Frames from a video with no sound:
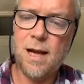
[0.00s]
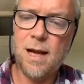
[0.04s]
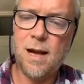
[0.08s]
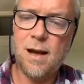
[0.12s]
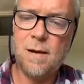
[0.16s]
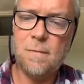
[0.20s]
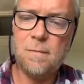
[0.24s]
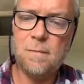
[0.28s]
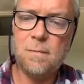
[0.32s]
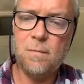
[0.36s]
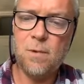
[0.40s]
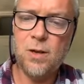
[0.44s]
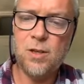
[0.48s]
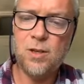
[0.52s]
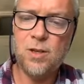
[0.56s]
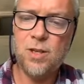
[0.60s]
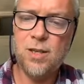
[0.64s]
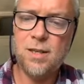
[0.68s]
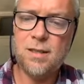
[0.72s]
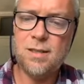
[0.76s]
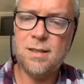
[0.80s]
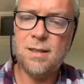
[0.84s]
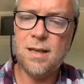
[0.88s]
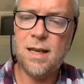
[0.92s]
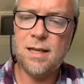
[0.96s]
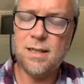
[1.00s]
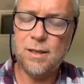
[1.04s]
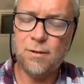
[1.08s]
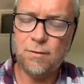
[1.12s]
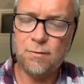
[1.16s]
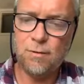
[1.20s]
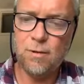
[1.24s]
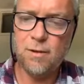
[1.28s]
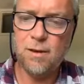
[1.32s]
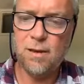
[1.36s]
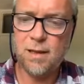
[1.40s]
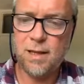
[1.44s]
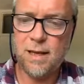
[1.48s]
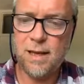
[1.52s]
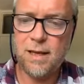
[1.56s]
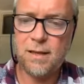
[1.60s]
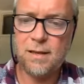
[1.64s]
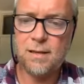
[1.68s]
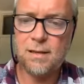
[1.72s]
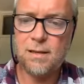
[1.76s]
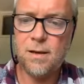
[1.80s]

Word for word: um, which is a different thing.